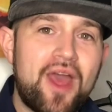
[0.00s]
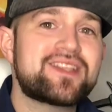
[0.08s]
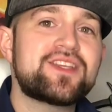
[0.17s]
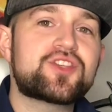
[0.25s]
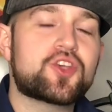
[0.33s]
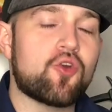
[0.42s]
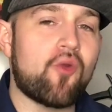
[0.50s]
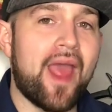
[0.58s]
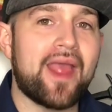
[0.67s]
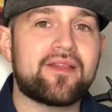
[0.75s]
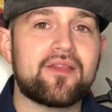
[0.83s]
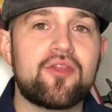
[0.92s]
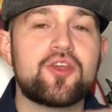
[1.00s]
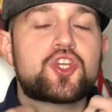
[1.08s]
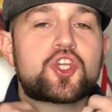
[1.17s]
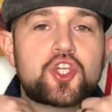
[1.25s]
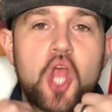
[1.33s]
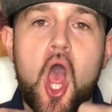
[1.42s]
That is correct. The
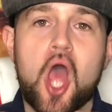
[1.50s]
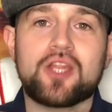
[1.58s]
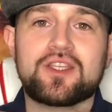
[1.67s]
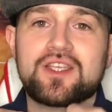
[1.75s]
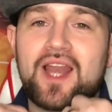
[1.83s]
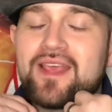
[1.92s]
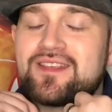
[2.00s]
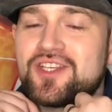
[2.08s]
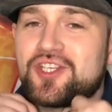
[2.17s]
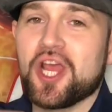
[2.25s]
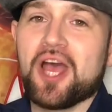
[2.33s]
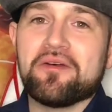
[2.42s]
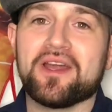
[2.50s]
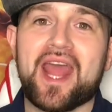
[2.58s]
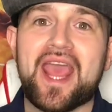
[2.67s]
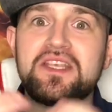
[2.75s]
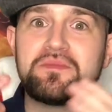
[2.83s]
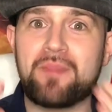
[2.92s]
shirt, ladies and gentlemen,
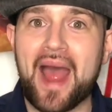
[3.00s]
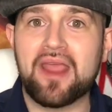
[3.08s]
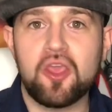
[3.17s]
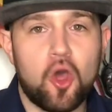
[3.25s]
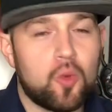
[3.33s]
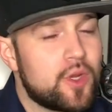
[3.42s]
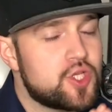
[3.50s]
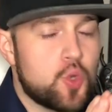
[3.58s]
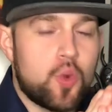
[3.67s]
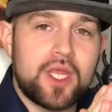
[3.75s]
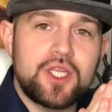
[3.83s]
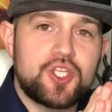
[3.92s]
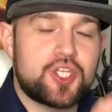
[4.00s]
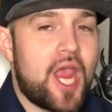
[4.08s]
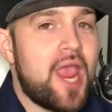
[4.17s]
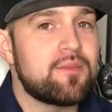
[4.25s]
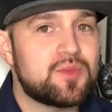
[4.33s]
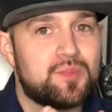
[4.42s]
is back on. We're talking
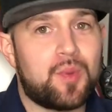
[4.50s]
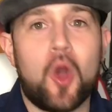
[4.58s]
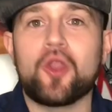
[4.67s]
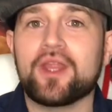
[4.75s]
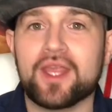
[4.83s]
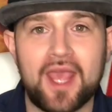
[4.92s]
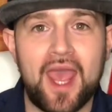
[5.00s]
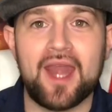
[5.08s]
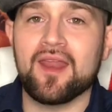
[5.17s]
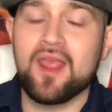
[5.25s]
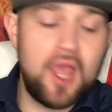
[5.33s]
James Bond again.